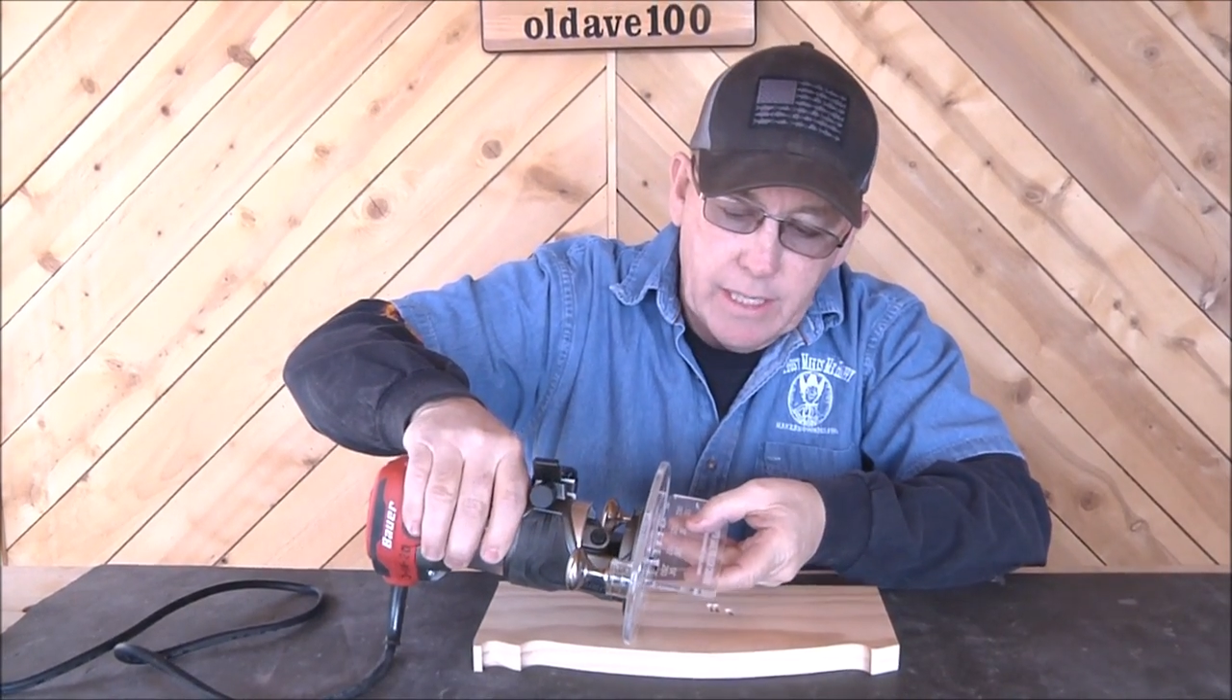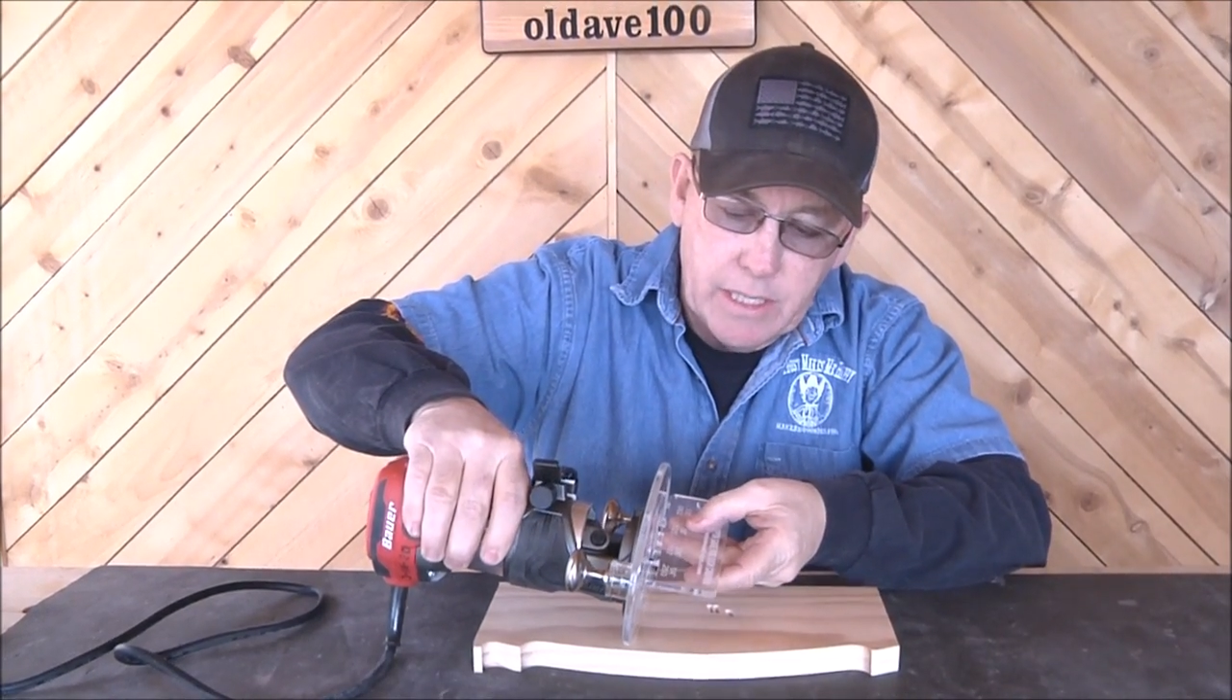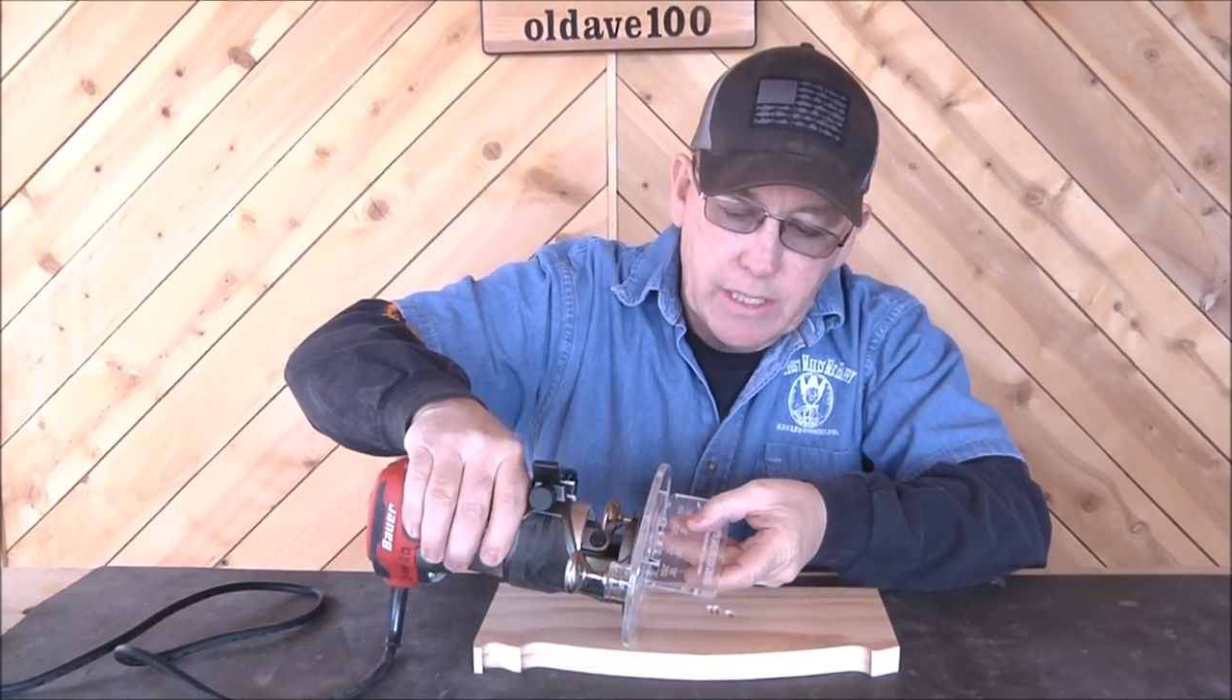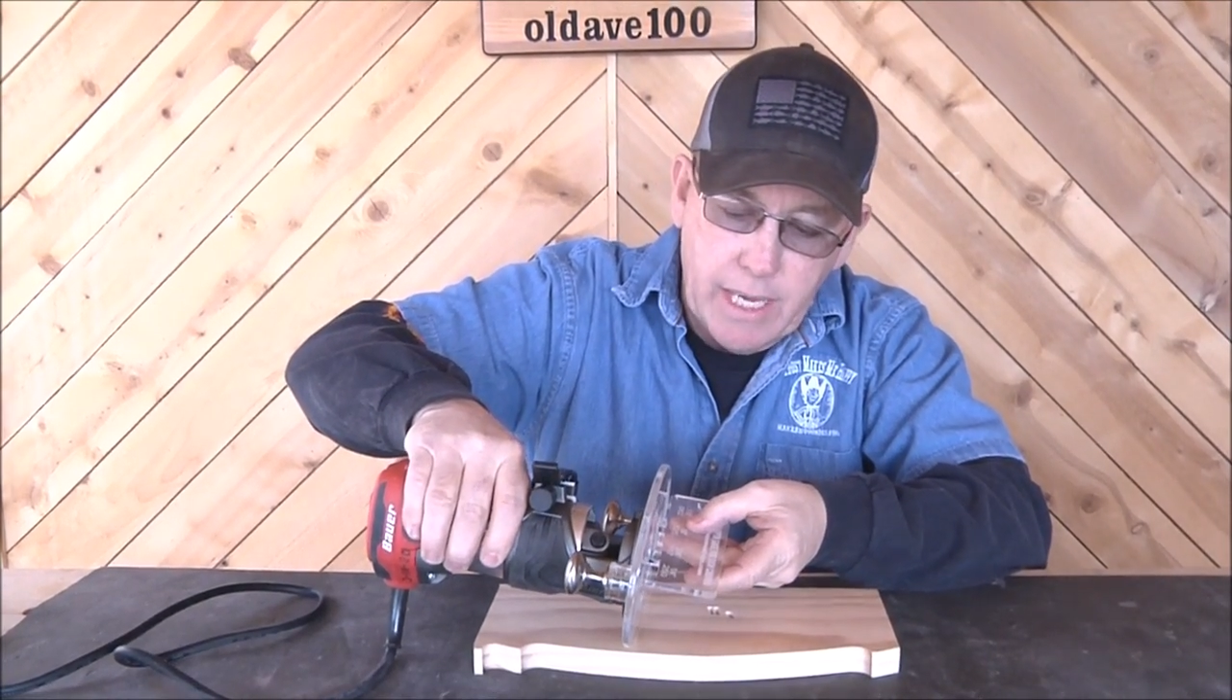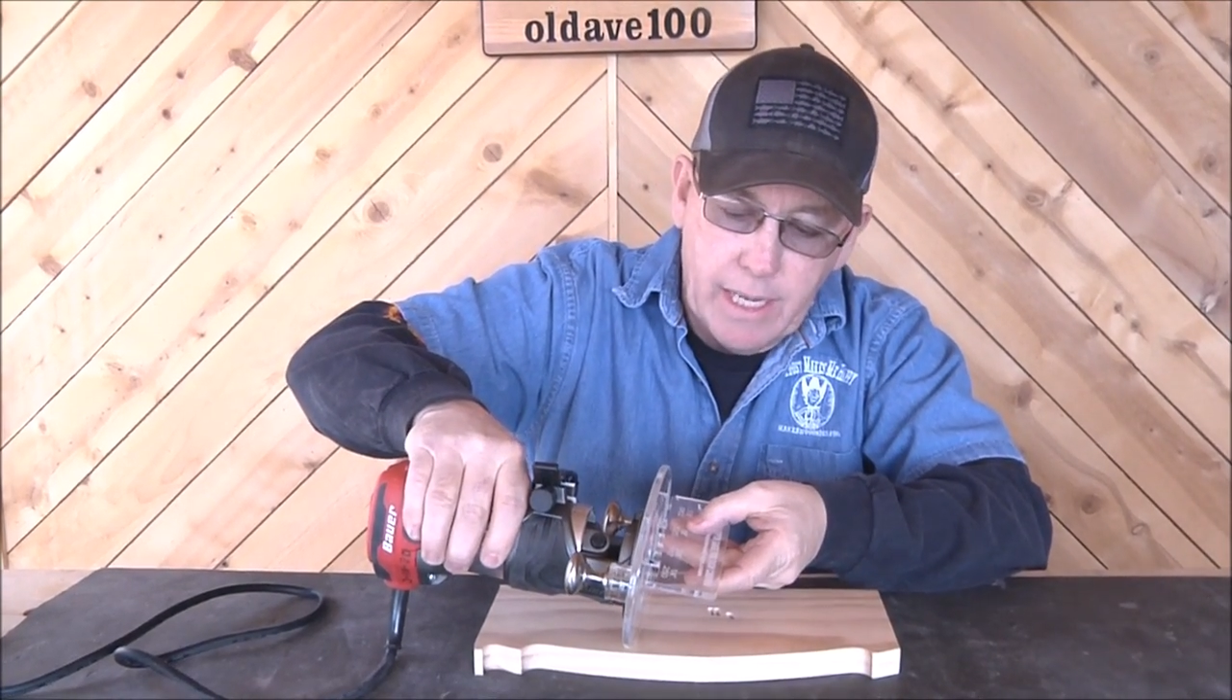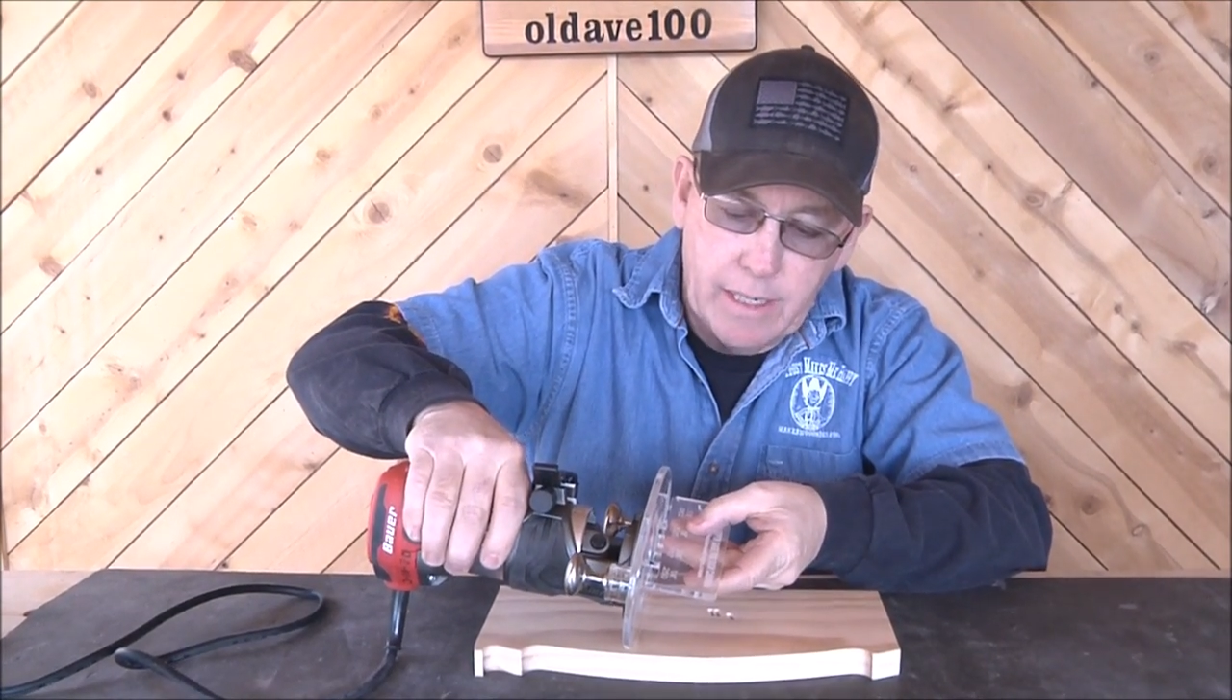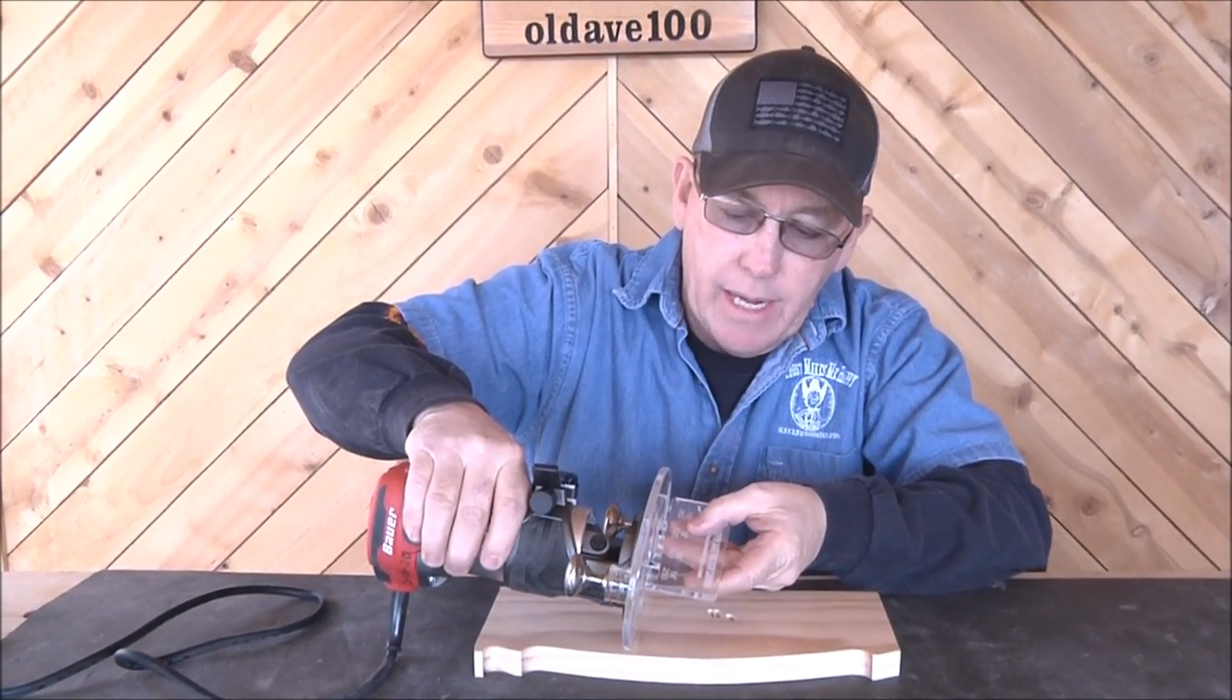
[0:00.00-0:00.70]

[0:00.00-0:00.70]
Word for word: this set,